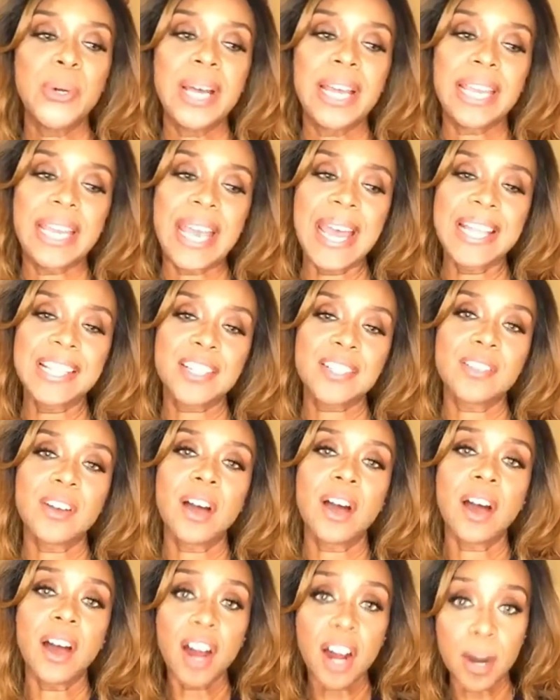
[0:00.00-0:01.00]
against the
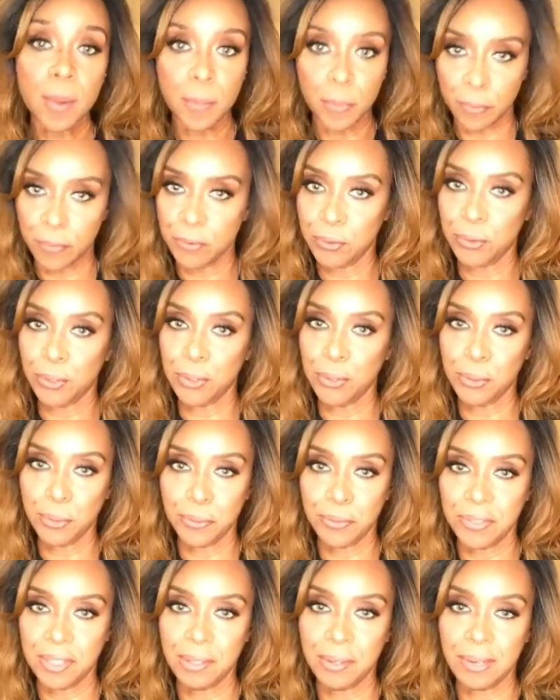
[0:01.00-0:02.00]
harmful
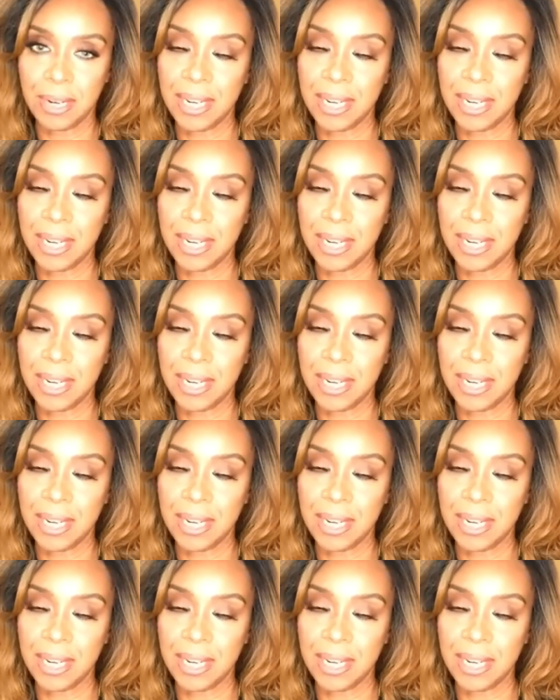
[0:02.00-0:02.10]
UV